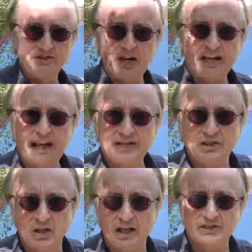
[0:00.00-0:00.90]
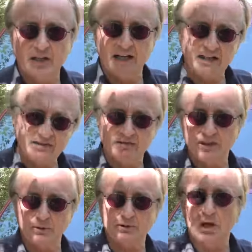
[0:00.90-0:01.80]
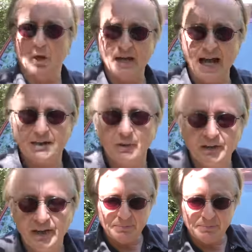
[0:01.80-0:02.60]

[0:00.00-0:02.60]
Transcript: check engine lights on and see what's going on with